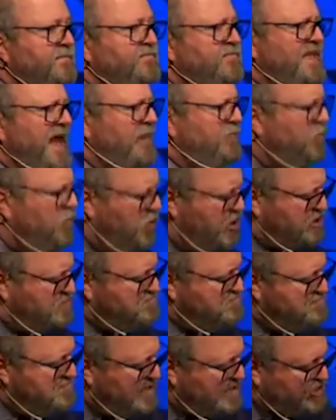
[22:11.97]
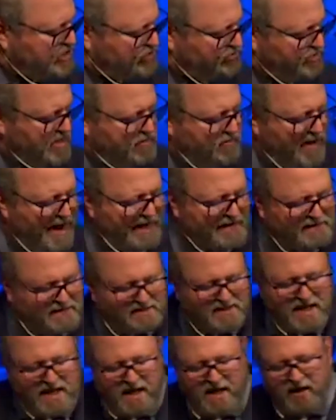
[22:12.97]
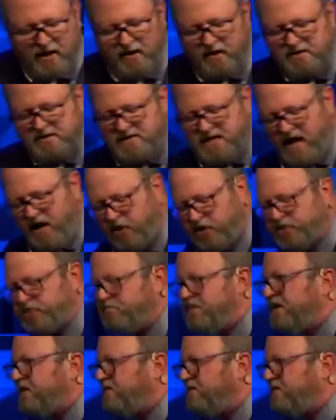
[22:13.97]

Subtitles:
That word mystery right there tells me